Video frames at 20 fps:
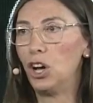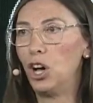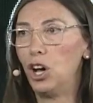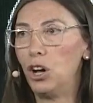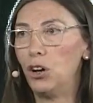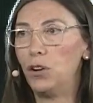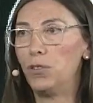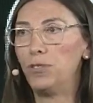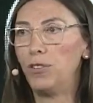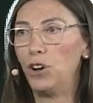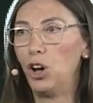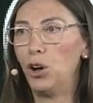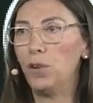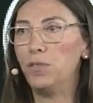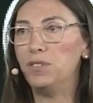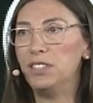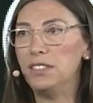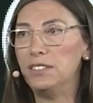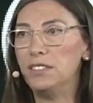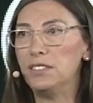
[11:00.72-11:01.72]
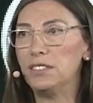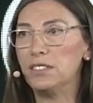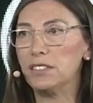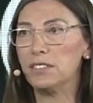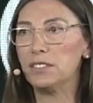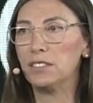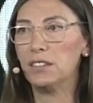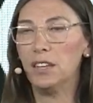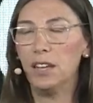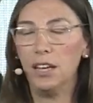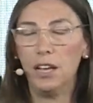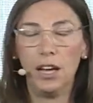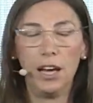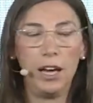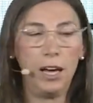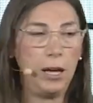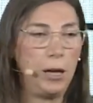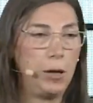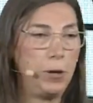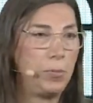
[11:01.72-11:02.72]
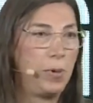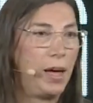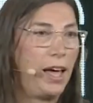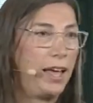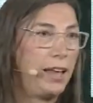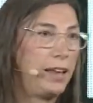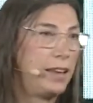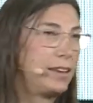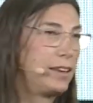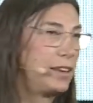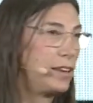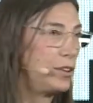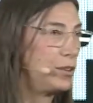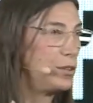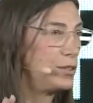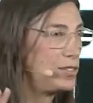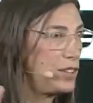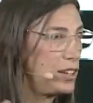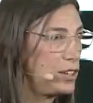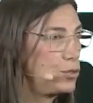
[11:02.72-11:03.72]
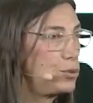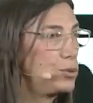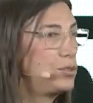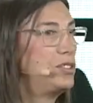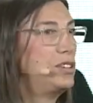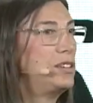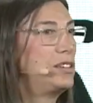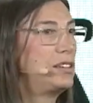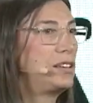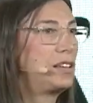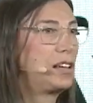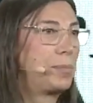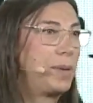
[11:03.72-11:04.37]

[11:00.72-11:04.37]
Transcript: of diseases. Thanks to synthetic